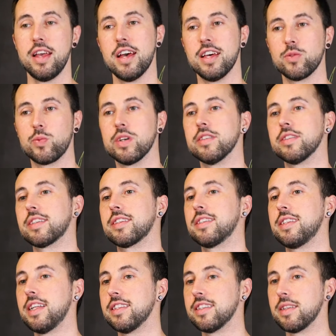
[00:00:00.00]
as well as
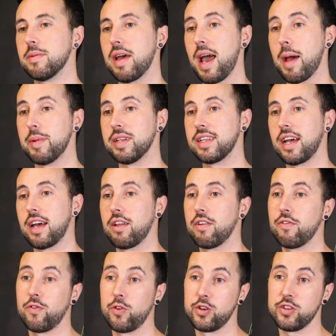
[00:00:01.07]
extends the habitat
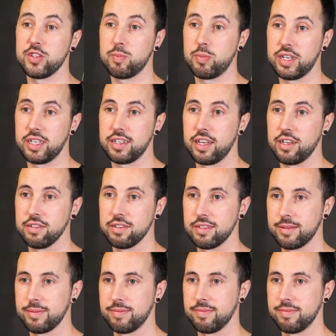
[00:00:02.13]
for your springtails.